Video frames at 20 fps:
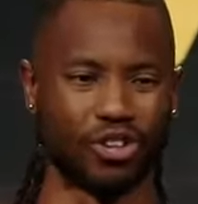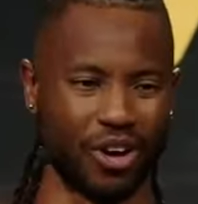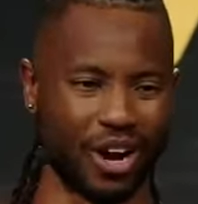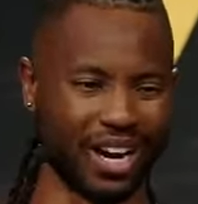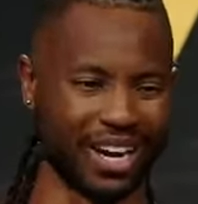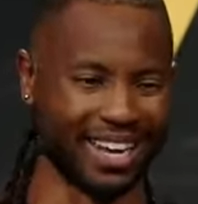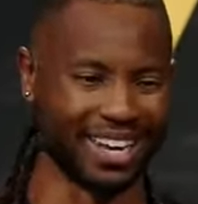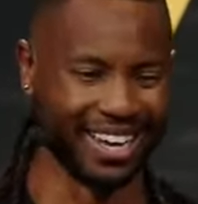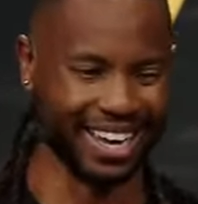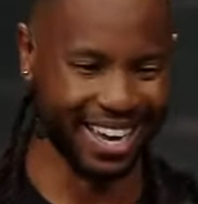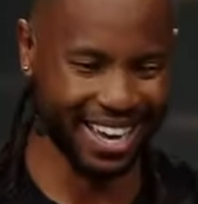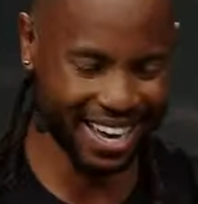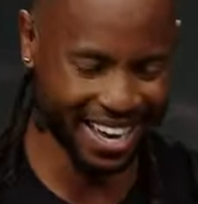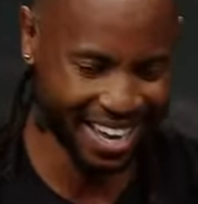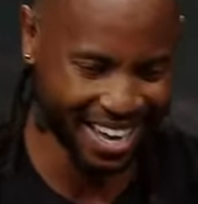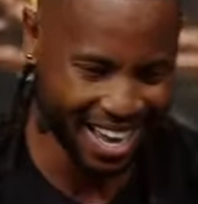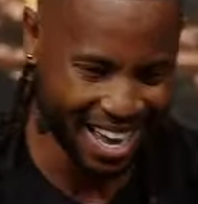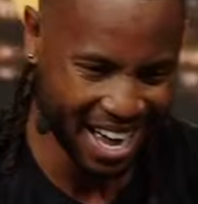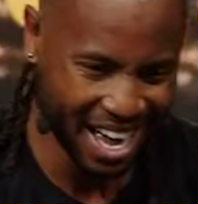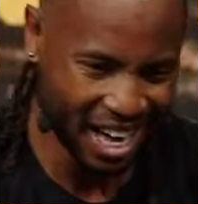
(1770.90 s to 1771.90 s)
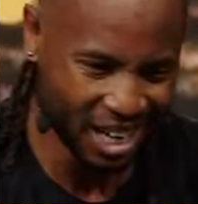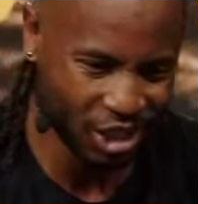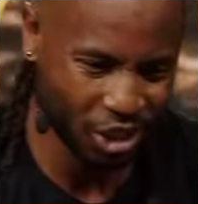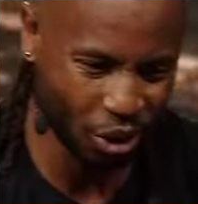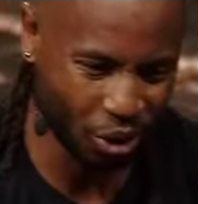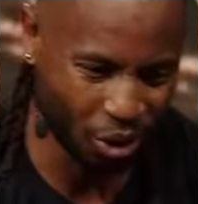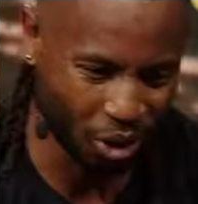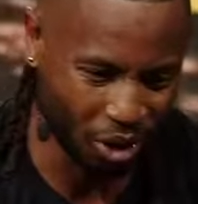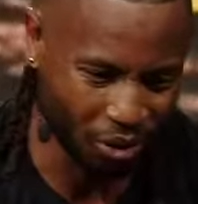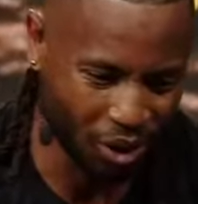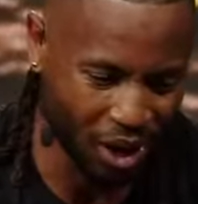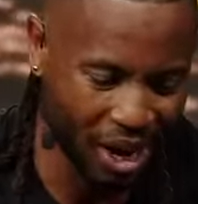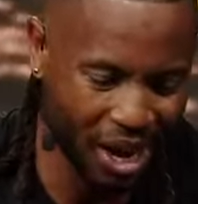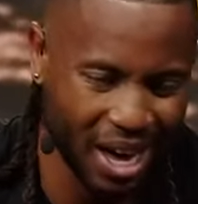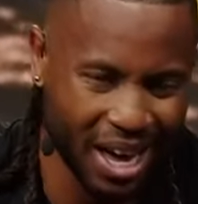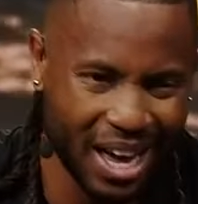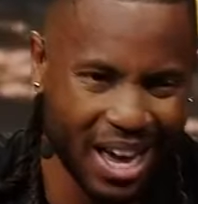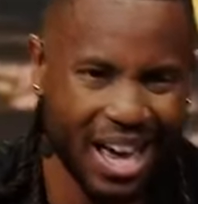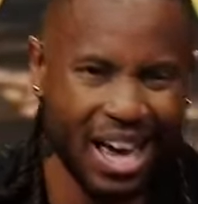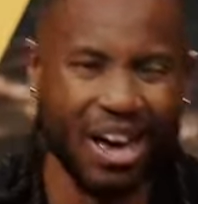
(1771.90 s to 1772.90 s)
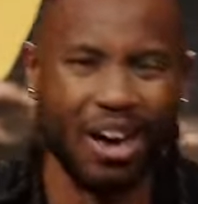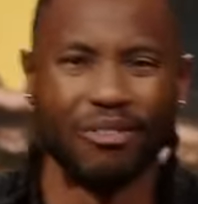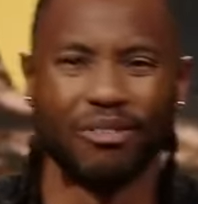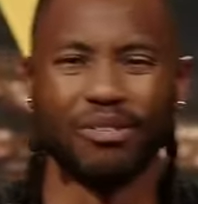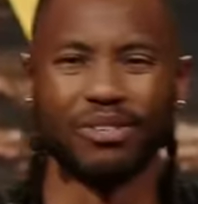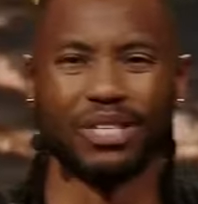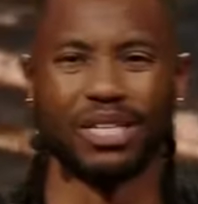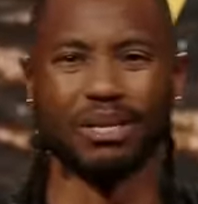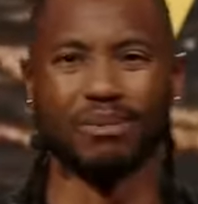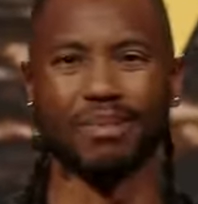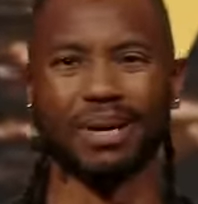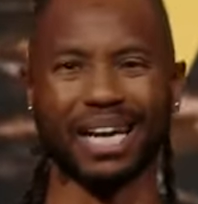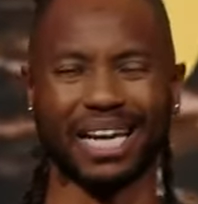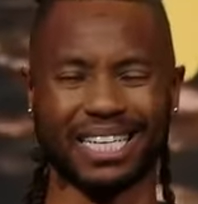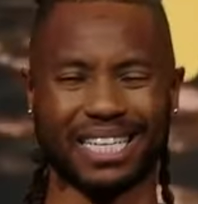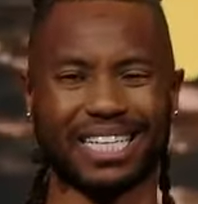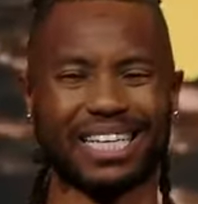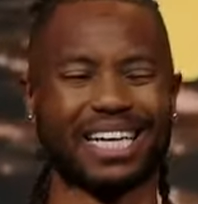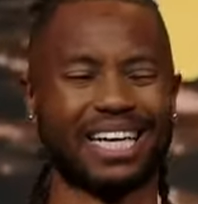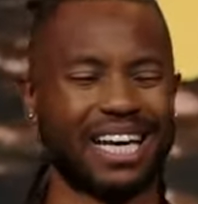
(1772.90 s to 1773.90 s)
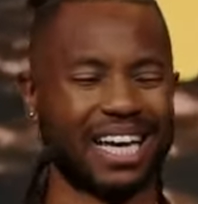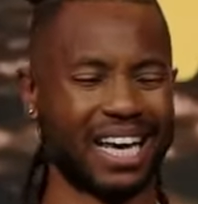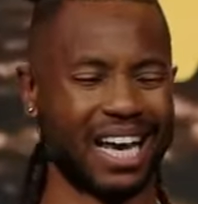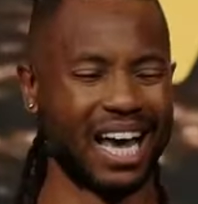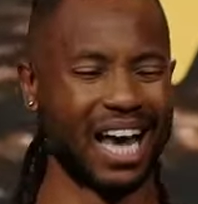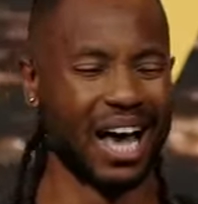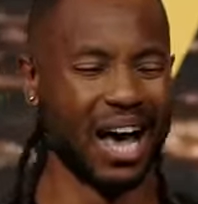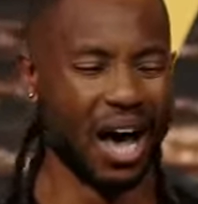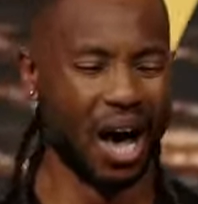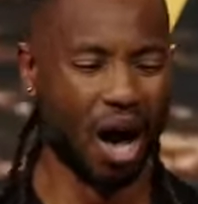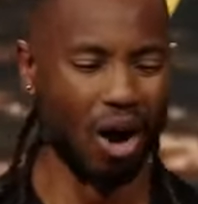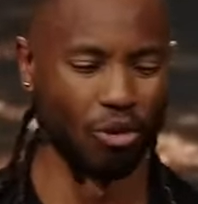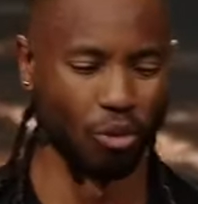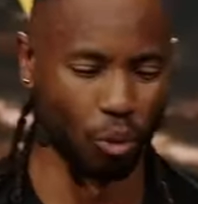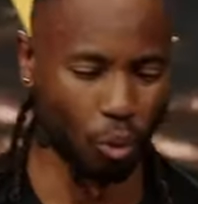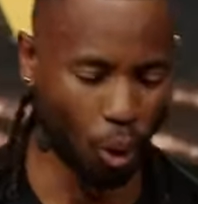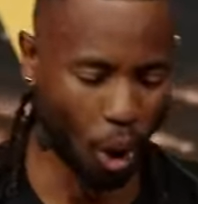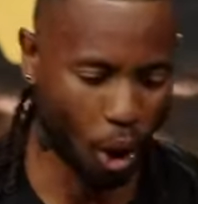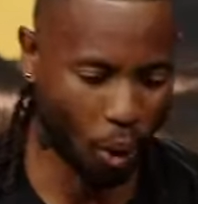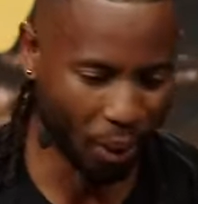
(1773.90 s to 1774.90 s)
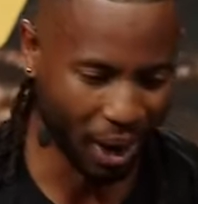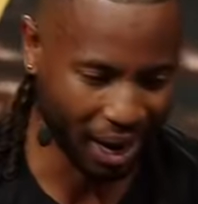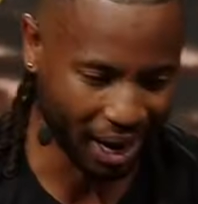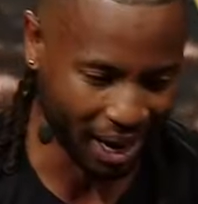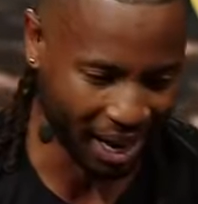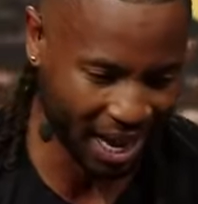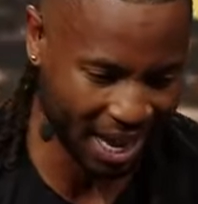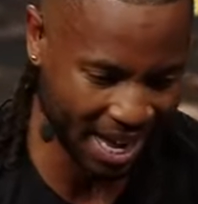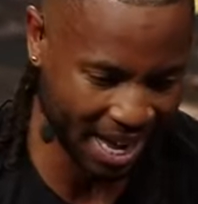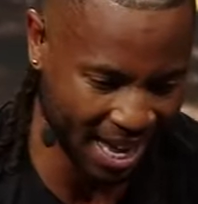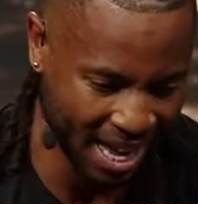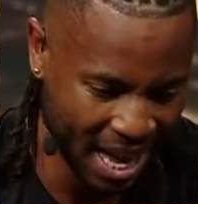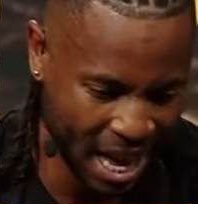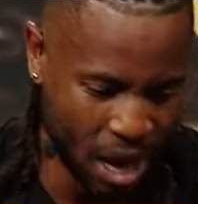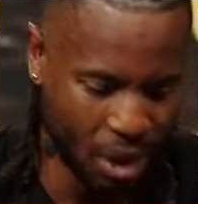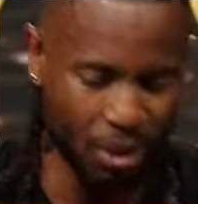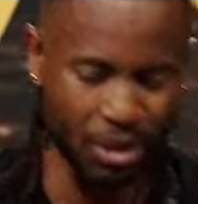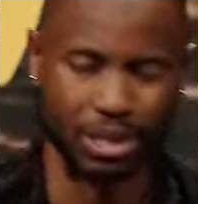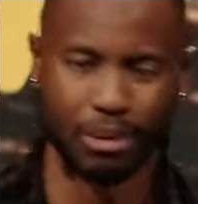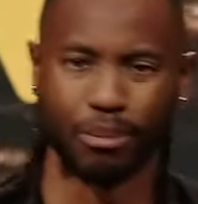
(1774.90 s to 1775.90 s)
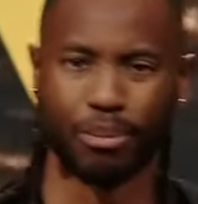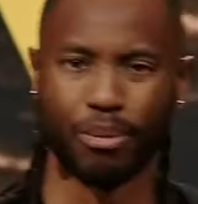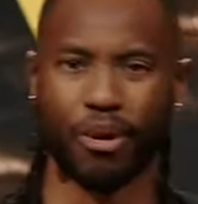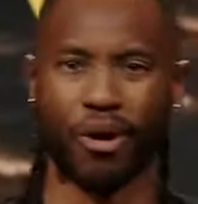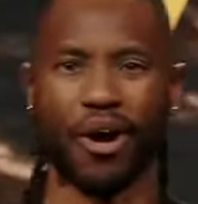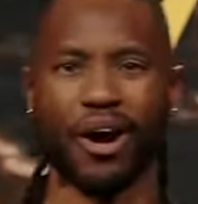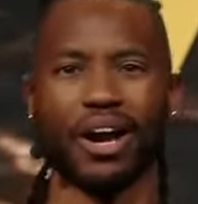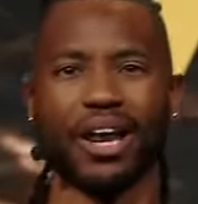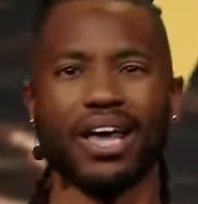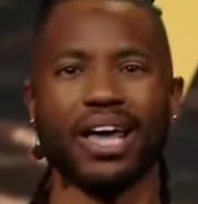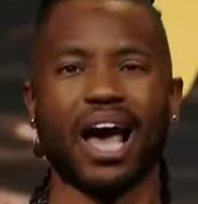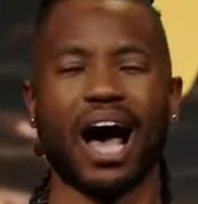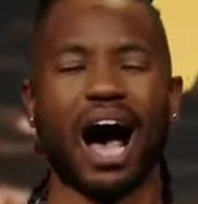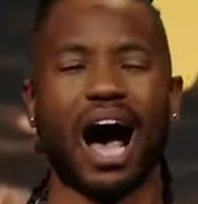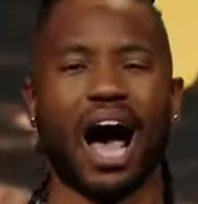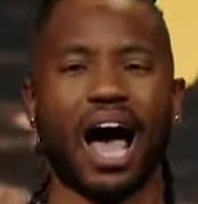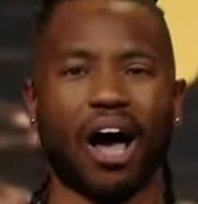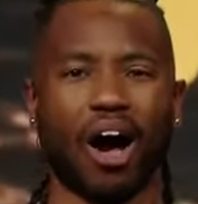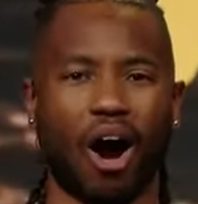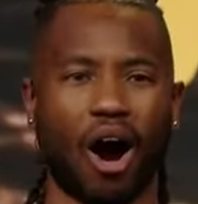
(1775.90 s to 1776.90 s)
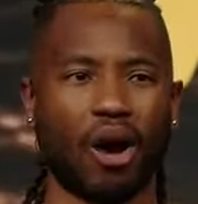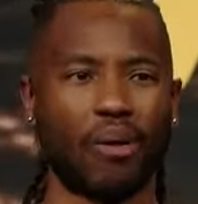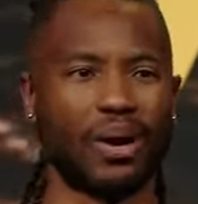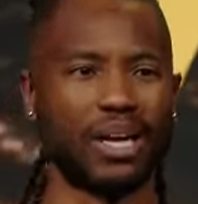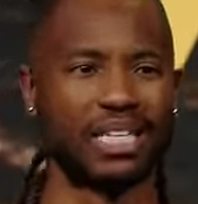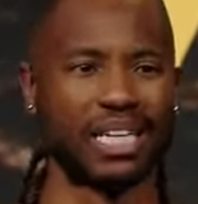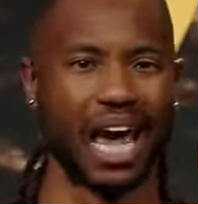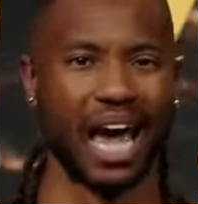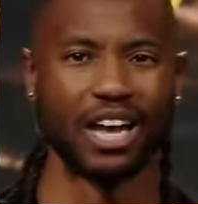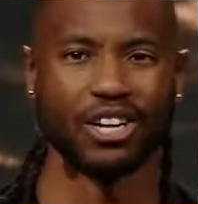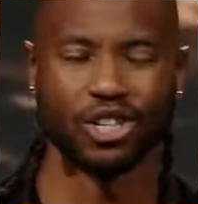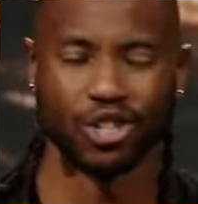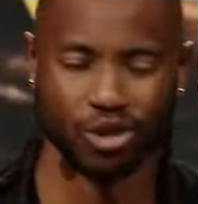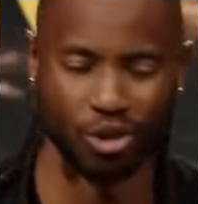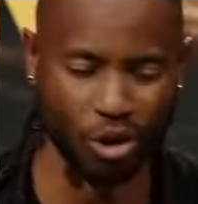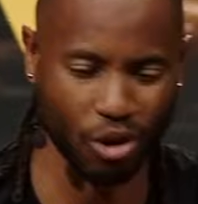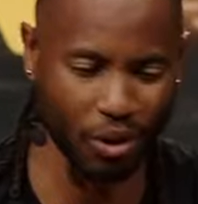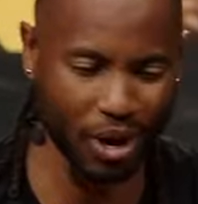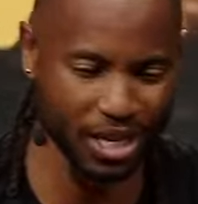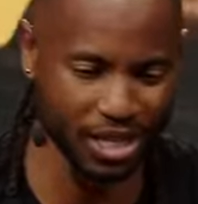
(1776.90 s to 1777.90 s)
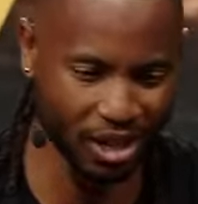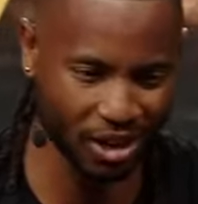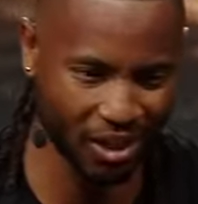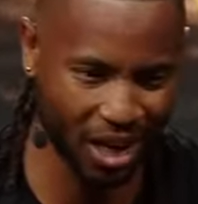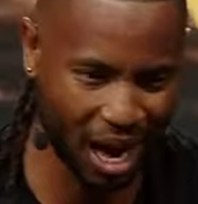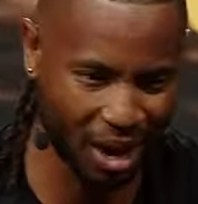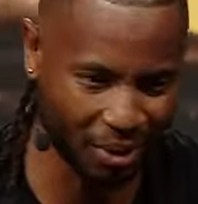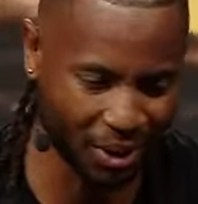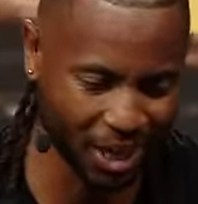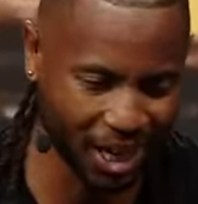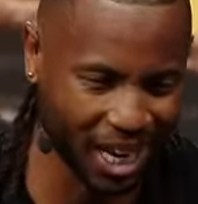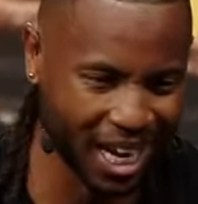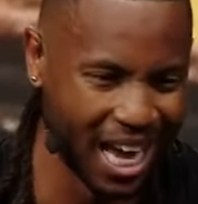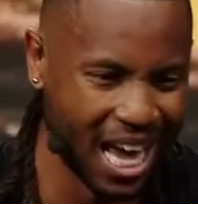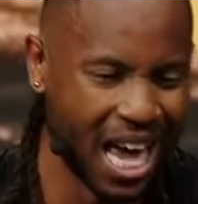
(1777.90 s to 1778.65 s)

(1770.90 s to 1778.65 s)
training, total of 15 minutes of rowing with some pretty high heart rates and stroke rates on that one.